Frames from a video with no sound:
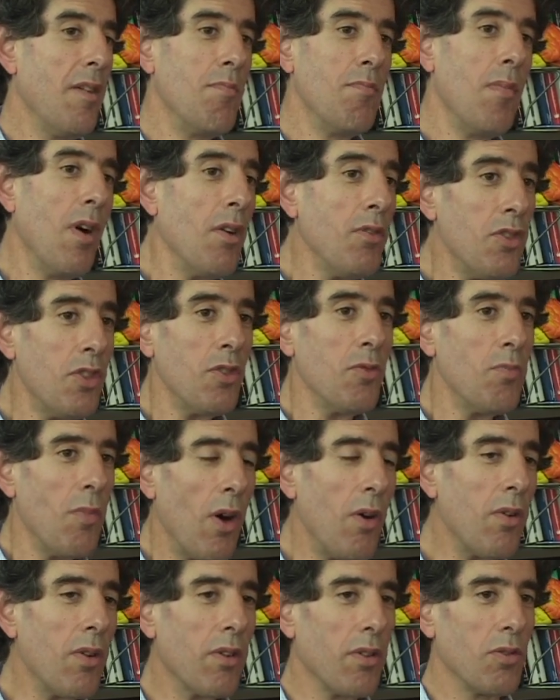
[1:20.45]
Most
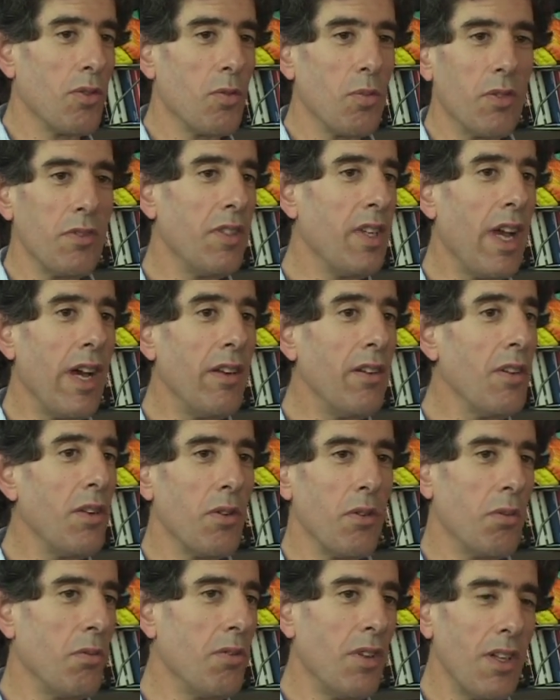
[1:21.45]
smokers will tell
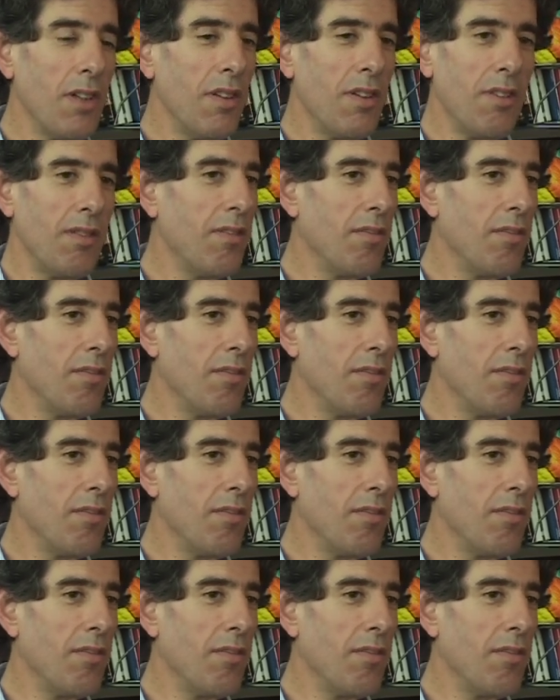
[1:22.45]
you that